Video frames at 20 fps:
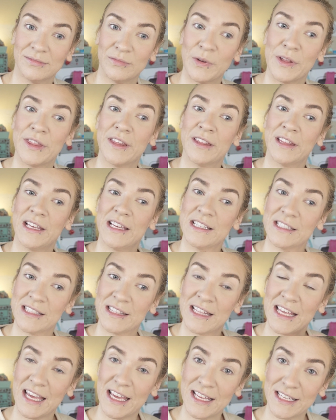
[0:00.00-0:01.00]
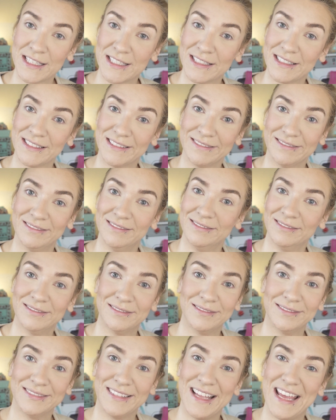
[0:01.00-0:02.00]
whether this
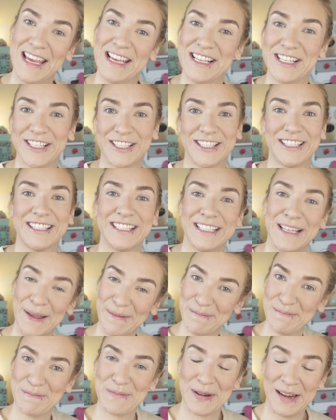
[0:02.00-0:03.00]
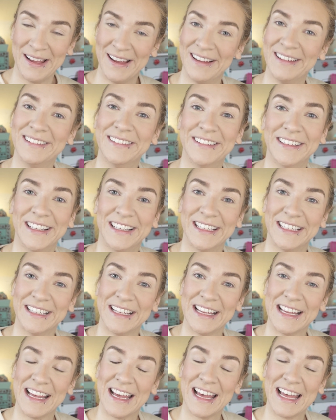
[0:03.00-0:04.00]
is simpler
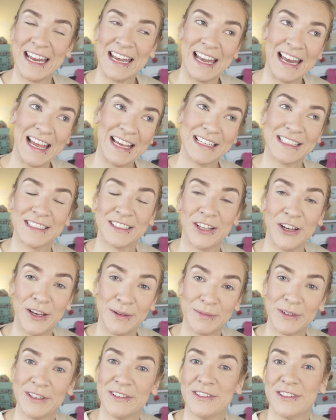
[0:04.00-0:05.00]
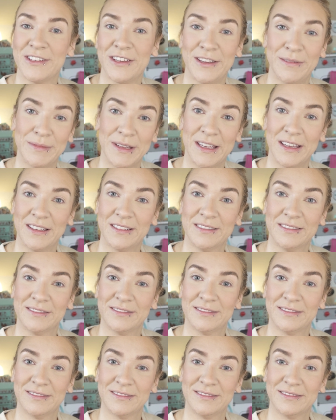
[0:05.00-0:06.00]
and less time consuming.
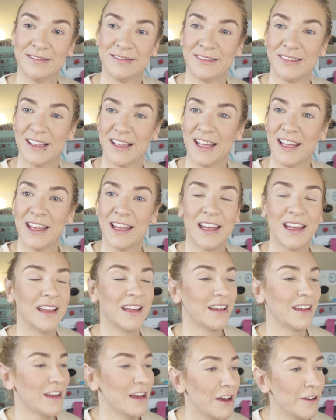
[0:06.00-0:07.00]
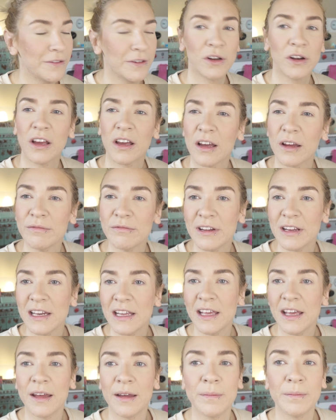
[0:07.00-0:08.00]
I feel like I'm
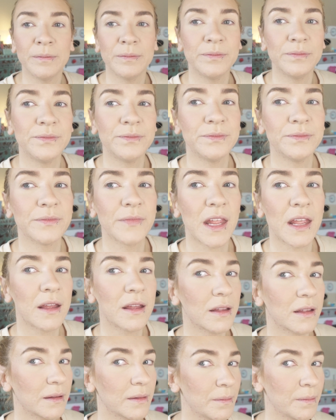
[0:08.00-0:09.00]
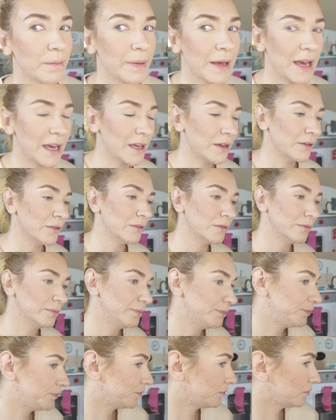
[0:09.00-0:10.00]
really pale.
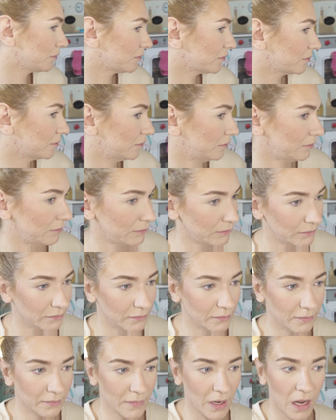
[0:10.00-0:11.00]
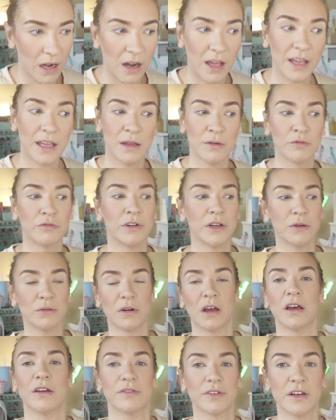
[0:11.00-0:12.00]
Like in real
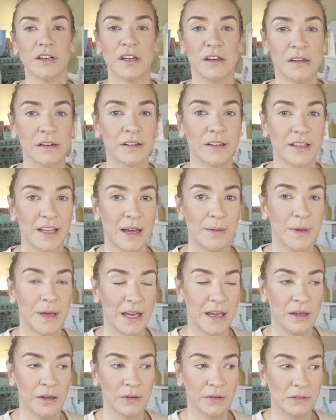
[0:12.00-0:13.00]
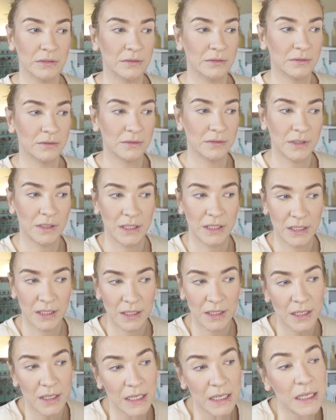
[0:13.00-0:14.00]
life I don't look that pale,
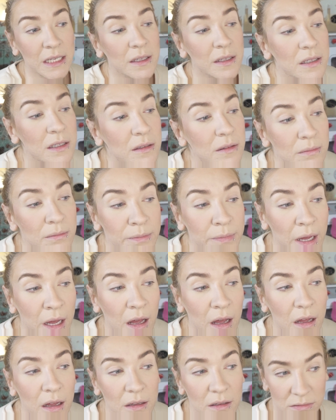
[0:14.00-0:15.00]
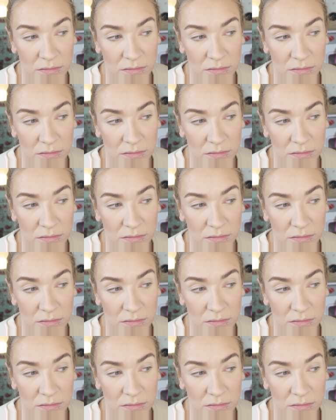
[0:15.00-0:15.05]
but